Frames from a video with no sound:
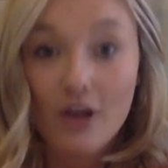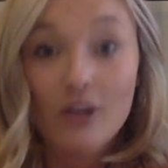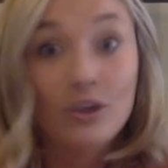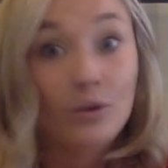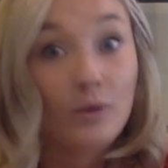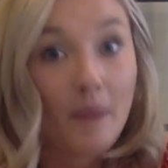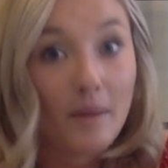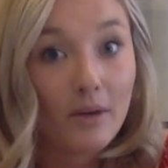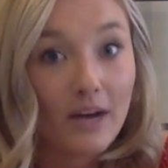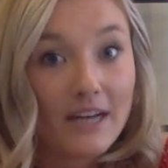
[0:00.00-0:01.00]
So
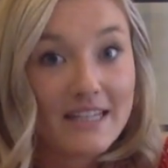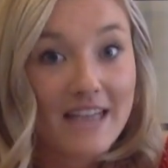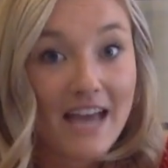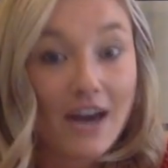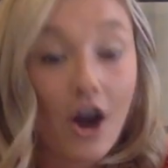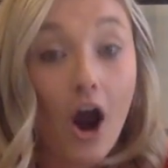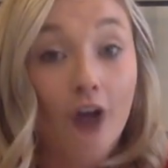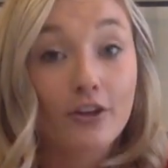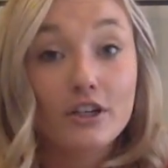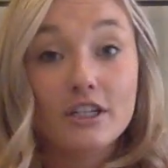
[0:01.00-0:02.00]
remember, I said
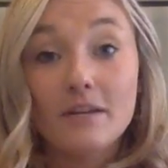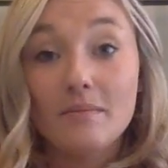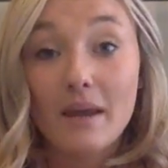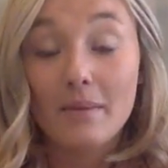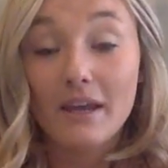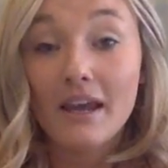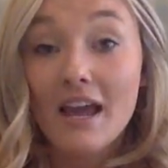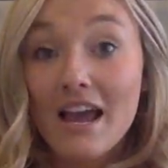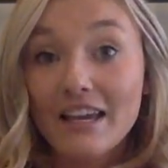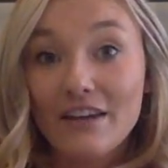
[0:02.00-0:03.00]
authors can maybe
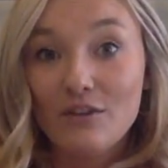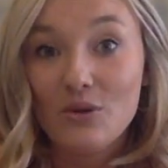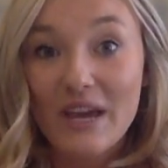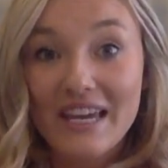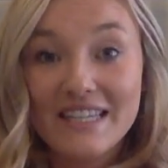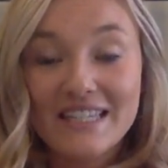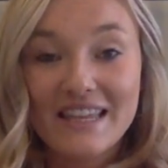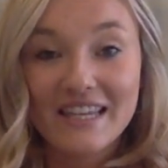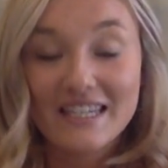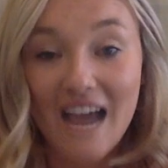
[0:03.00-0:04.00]
give you hints in
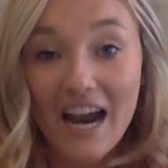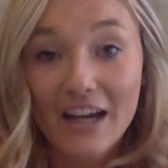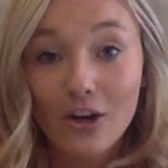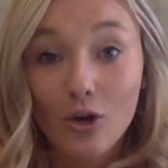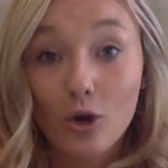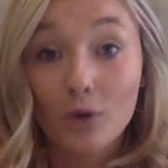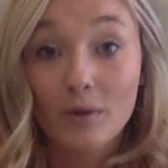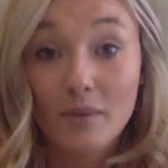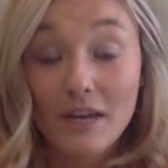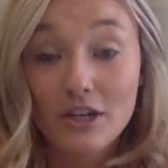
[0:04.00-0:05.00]
the title or
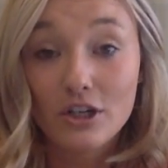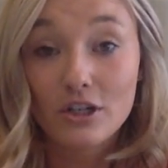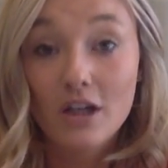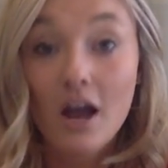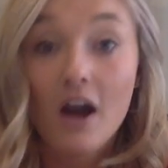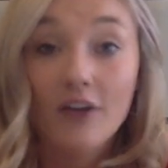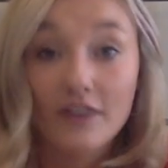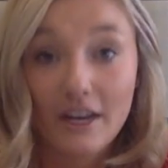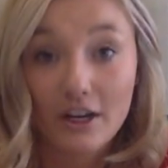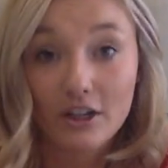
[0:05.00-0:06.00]
with pictures of
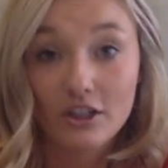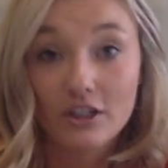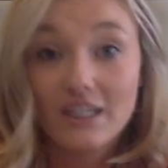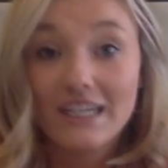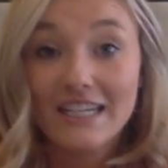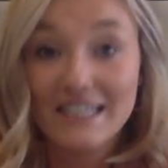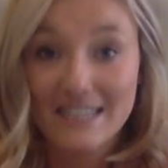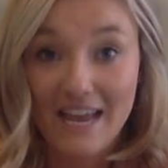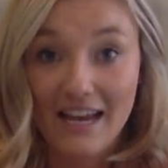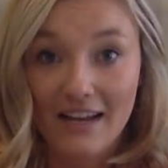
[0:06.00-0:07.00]
characters and
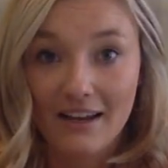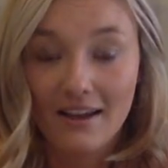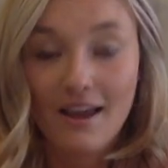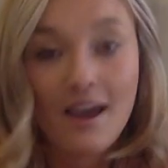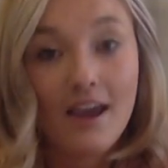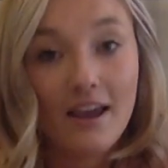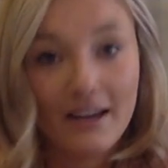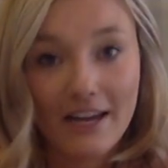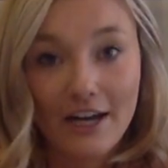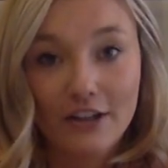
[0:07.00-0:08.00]
setting. And
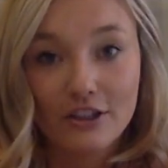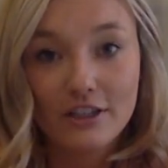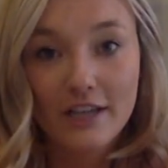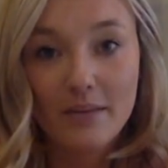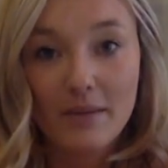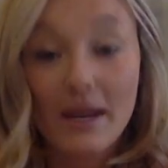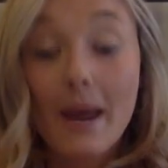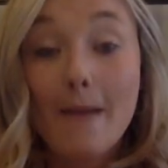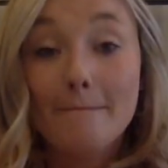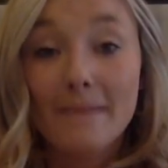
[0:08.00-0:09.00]
characters can be
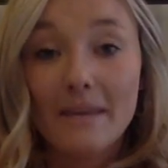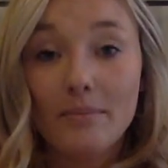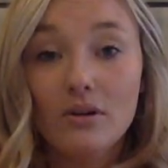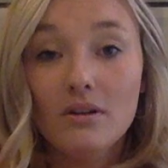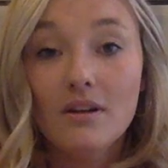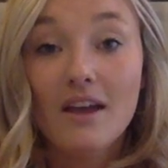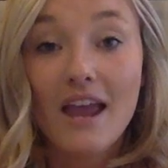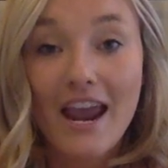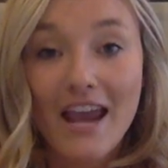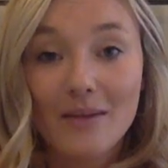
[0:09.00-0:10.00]
people,
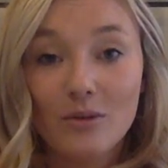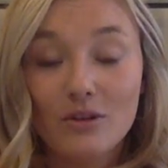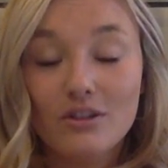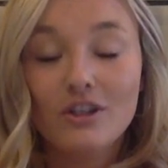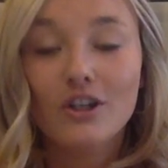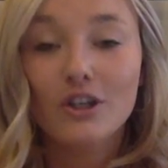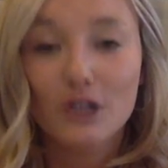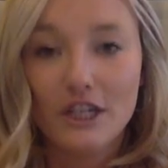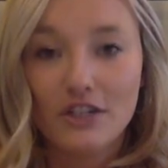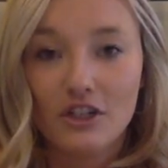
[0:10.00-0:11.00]
animals, or
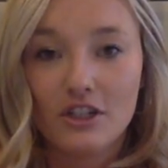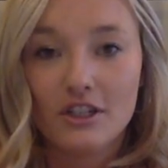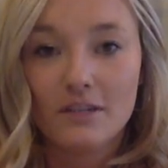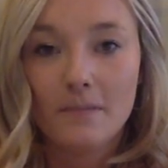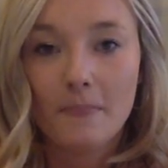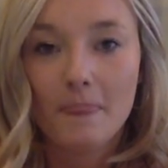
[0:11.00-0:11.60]
creatures.